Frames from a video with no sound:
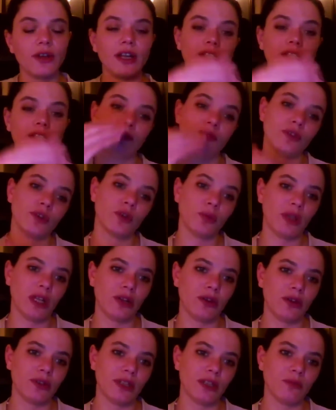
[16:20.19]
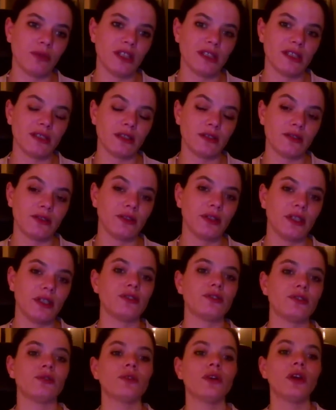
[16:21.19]
And if you're below, that means that you
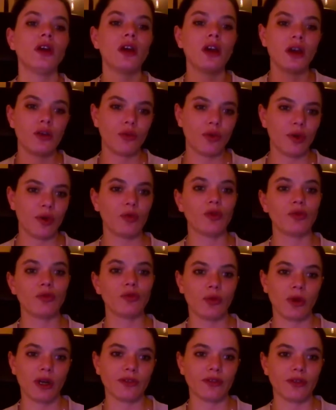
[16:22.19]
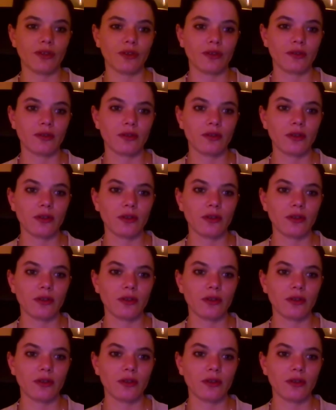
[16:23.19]
need to remove water.